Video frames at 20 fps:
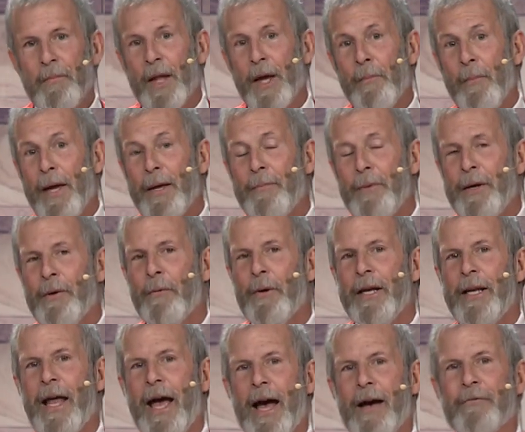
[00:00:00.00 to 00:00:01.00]
Maybe
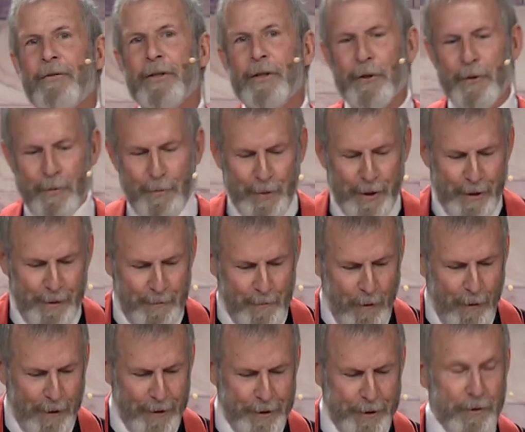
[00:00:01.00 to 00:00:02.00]
we'd have a little bit
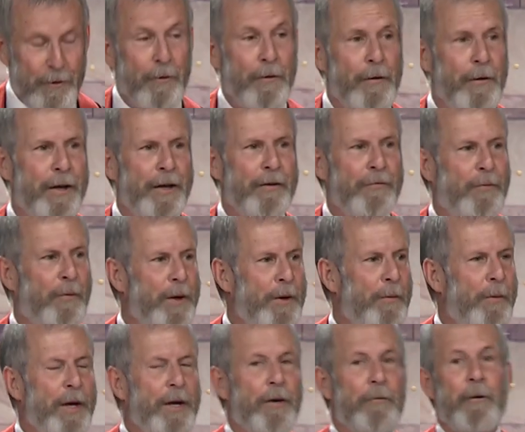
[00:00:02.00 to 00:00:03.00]
more joy if we
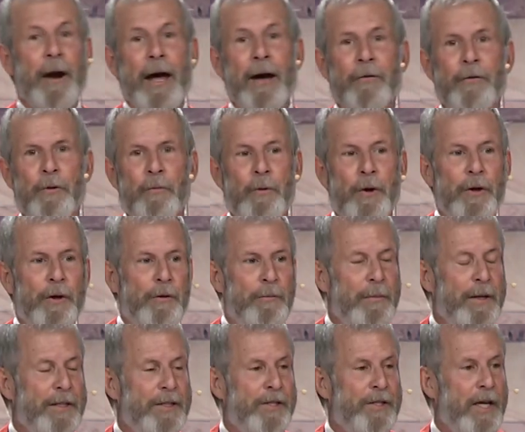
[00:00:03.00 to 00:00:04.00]
went around the
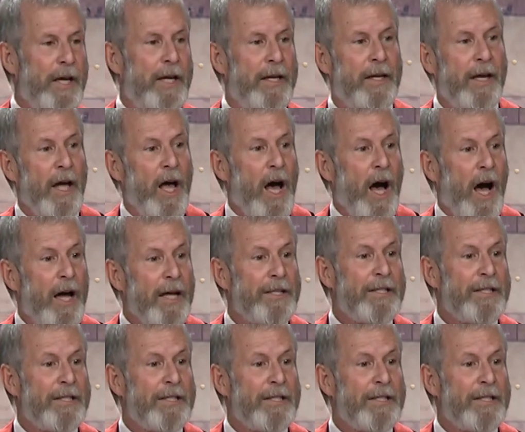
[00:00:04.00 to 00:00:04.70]
room and said, a